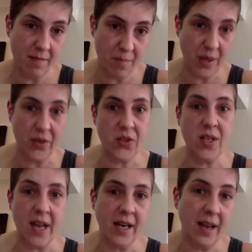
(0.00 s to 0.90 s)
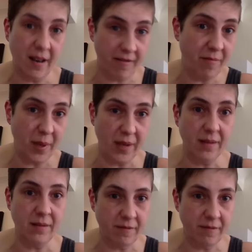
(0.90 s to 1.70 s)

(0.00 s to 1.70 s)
bills that have been